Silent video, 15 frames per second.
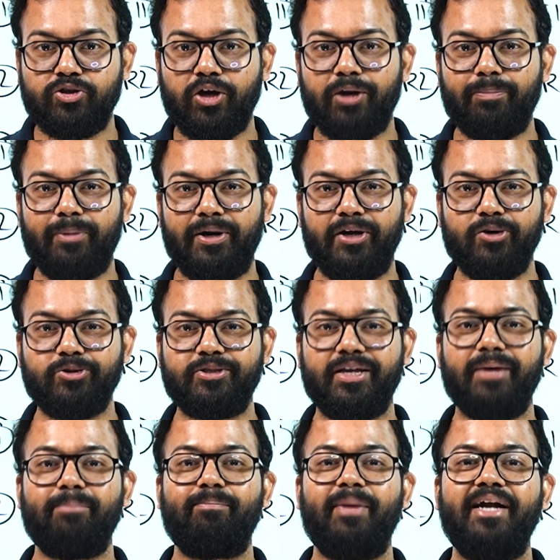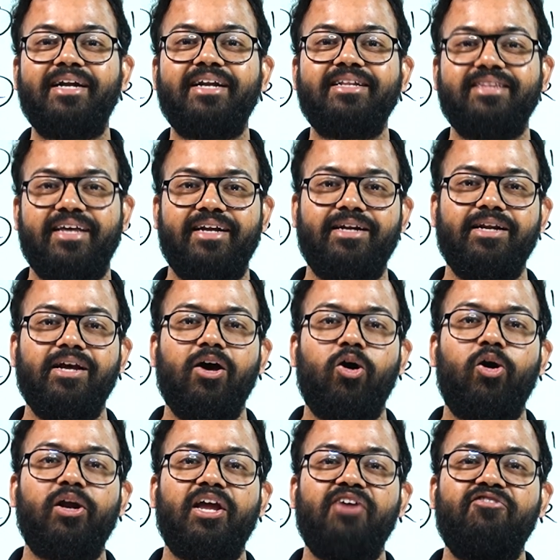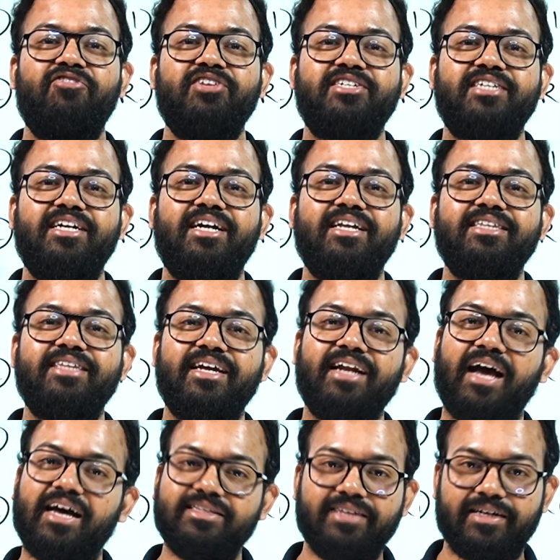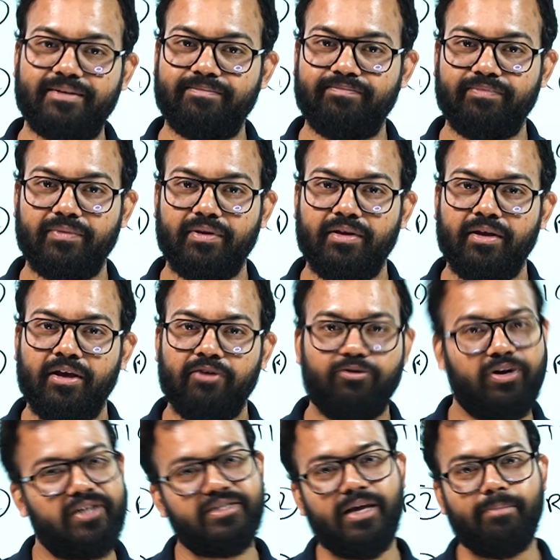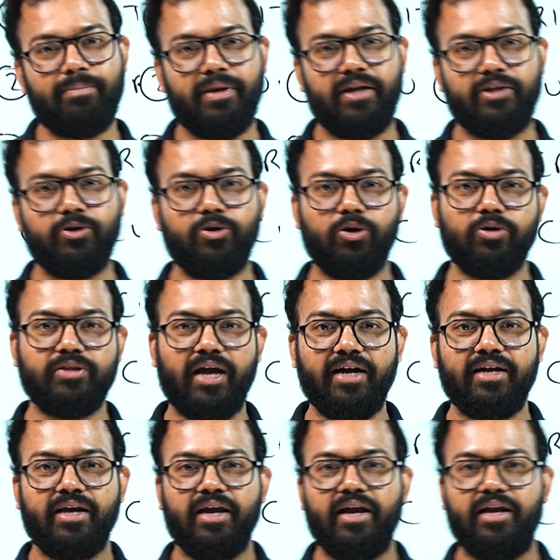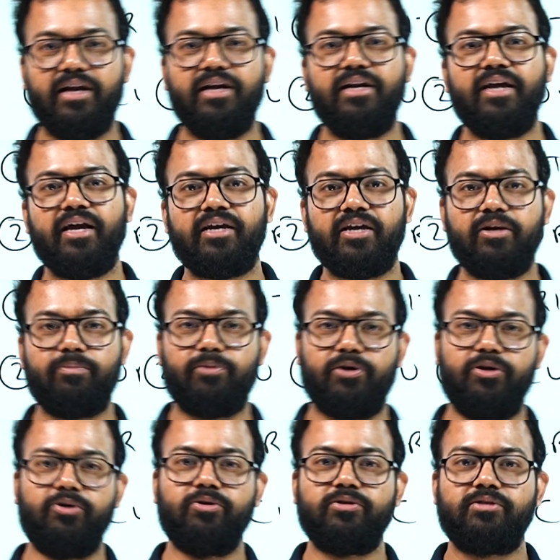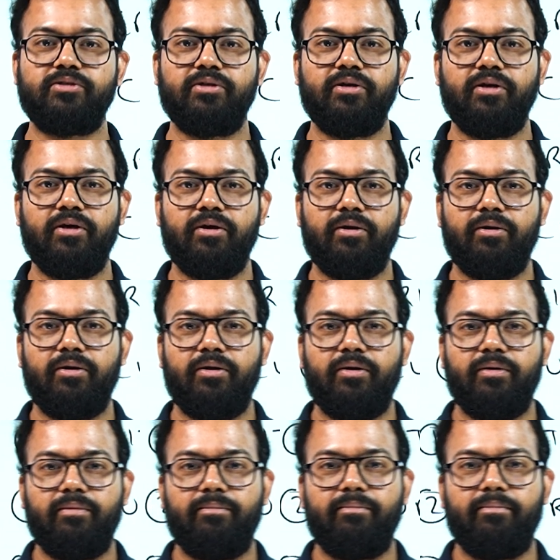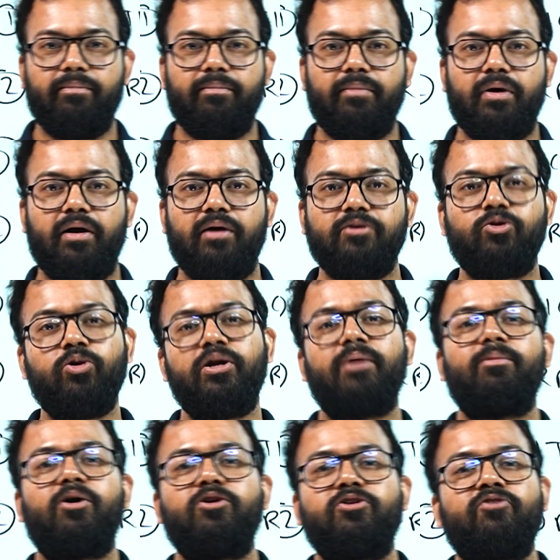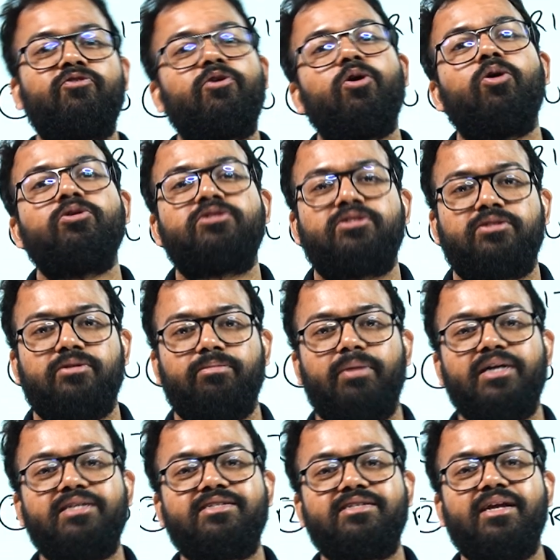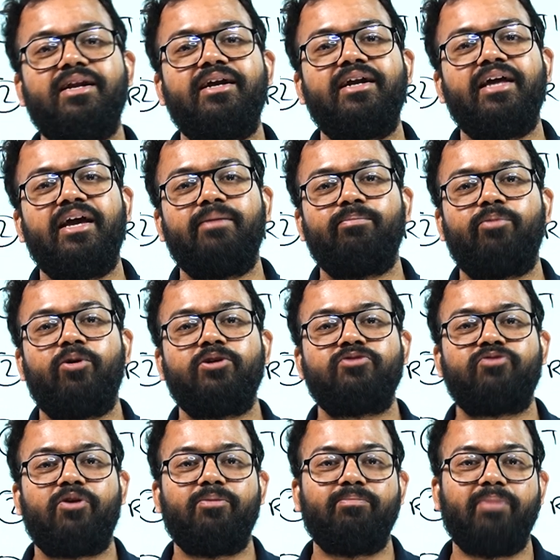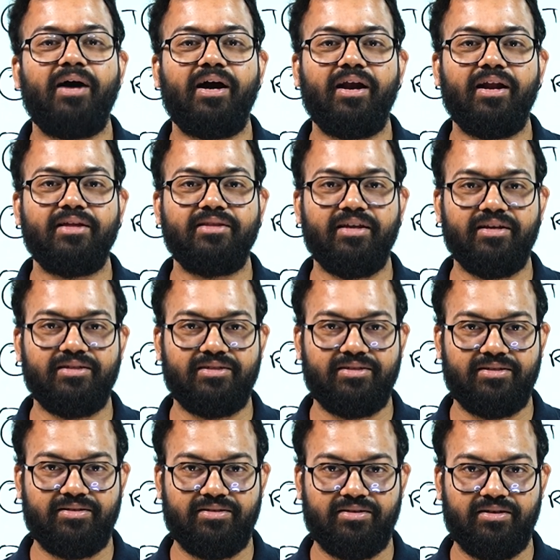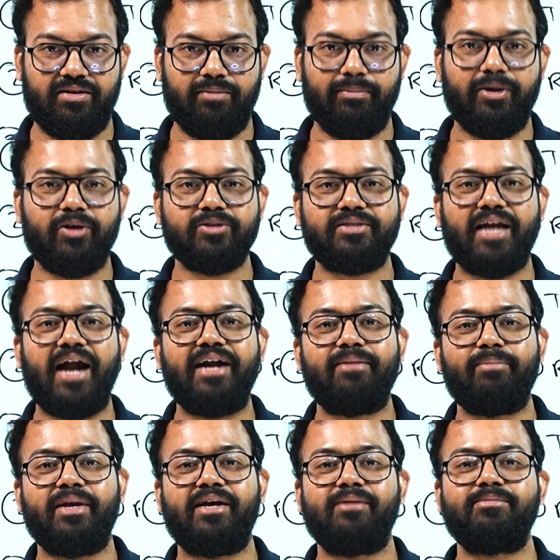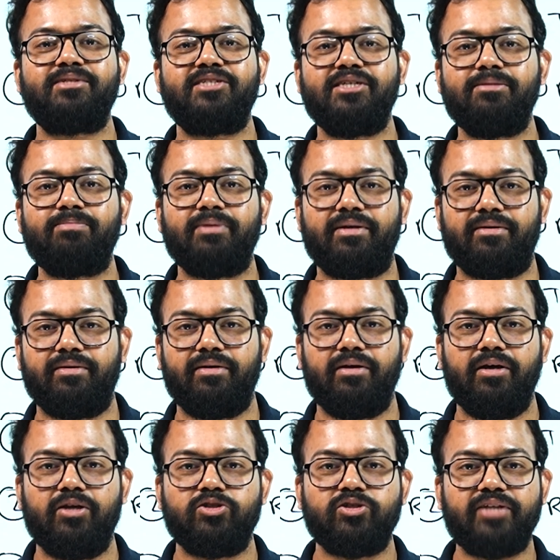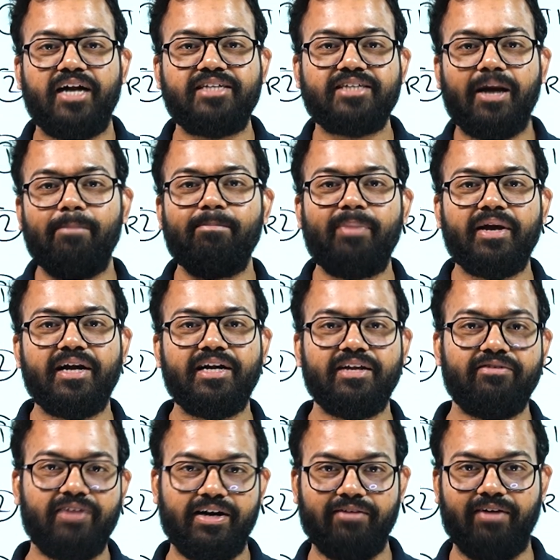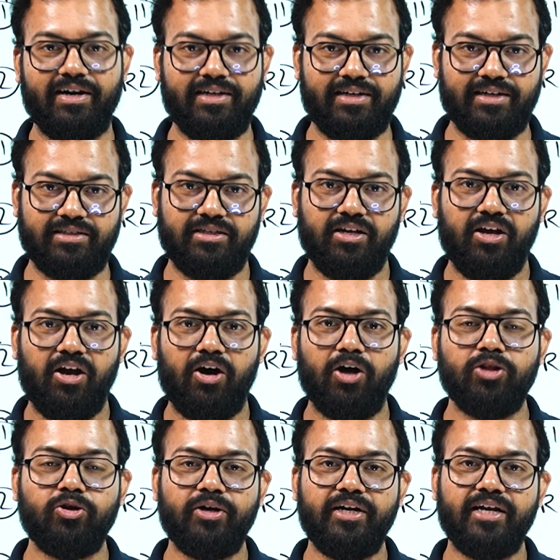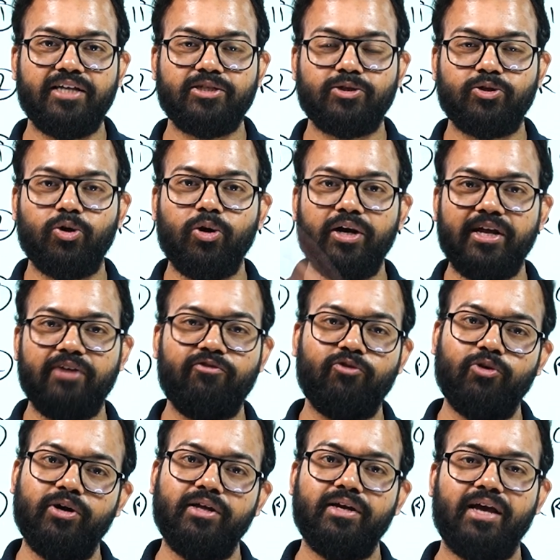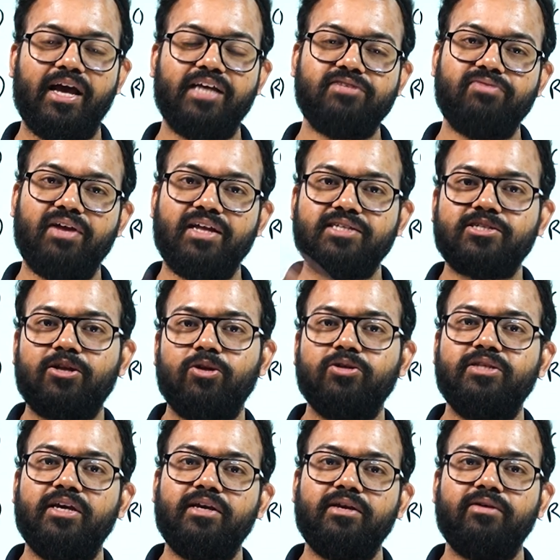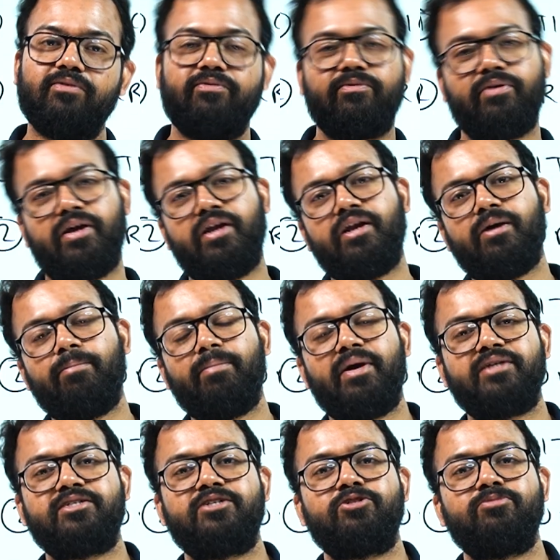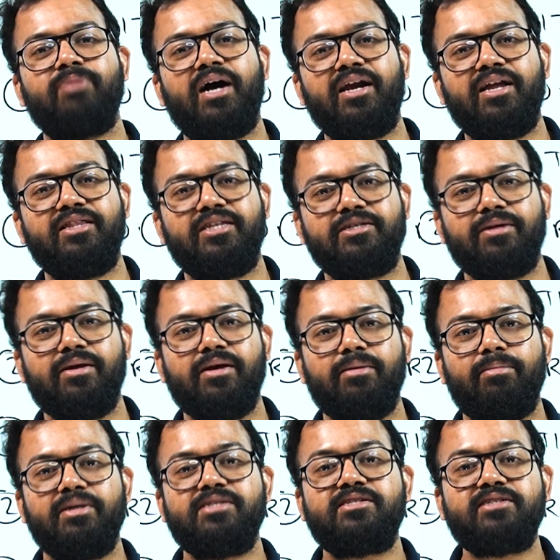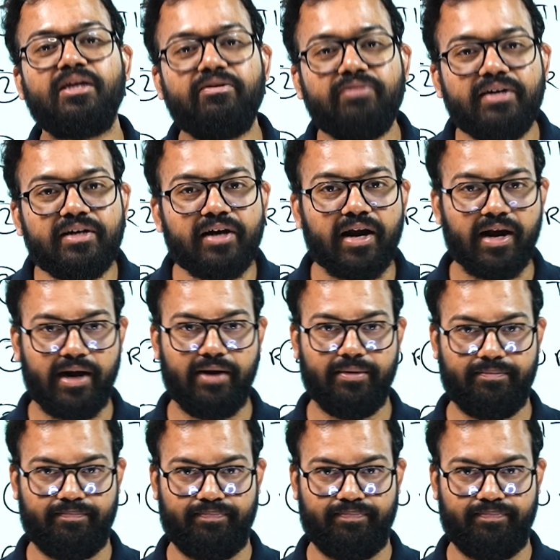you're producing better than or efficiently than other. For example, you know that India can produce a good amount of clothes, but still India imports from Bangladesh because that becomes cheaper. So that's comparative advantage. Although India is good in food as well as clothing in comparison to Bangladesh, but still we trade.